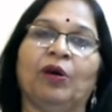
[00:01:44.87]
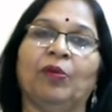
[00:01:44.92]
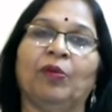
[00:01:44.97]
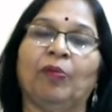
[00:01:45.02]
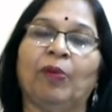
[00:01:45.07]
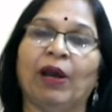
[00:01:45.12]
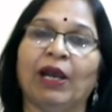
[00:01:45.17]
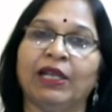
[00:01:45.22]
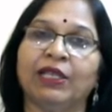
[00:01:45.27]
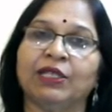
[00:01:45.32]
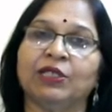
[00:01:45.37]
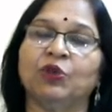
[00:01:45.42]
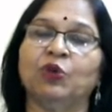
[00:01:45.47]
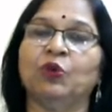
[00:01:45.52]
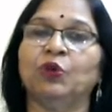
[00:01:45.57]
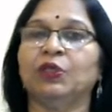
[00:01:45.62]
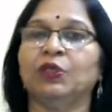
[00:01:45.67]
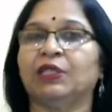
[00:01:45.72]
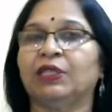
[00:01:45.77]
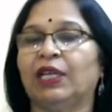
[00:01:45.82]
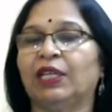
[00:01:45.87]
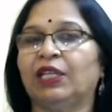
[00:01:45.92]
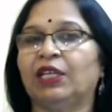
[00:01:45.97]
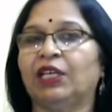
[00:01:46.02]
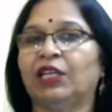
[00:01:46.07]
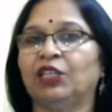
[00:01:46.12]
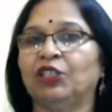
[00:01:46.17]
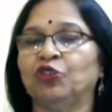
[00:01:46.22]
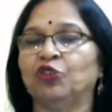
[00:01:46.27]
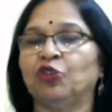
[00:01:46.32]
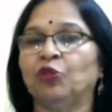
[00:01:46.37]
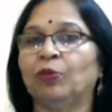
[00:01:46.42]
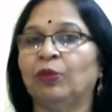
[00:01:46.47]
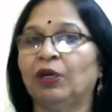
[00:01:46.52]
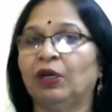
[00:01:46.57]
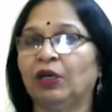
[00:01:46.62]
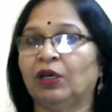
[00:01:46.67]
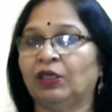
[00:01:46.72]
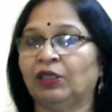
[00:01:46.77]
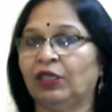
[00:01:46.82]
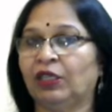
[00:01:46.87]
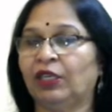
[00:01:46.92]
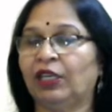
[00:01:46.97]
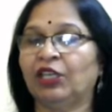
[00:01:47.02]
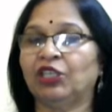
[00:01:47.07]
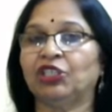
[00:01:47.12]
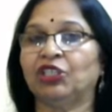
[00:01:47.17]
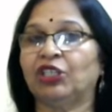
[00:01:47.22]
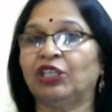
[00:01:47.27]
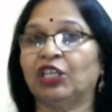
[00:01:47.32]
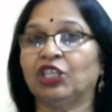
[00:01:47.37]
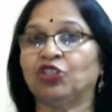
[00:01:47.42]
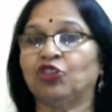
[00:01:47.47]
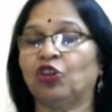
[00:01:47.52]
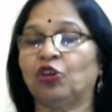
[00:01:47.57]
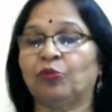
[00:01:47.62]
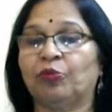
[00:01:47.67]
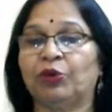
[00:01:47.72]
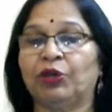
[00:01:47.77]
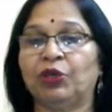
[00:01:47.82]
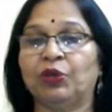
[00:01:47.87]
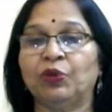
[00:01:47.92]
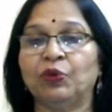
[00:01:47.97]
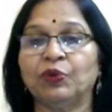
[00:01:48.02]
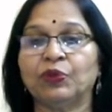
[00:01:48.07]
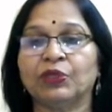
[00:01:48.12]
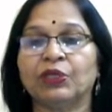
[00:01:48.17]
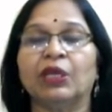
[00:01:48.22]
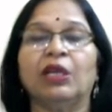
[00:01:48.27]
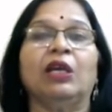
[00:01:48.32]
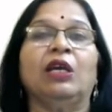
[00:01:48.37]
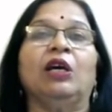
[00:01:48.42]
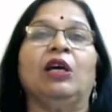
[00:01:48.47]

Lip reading: buys goods that the nation does not produce.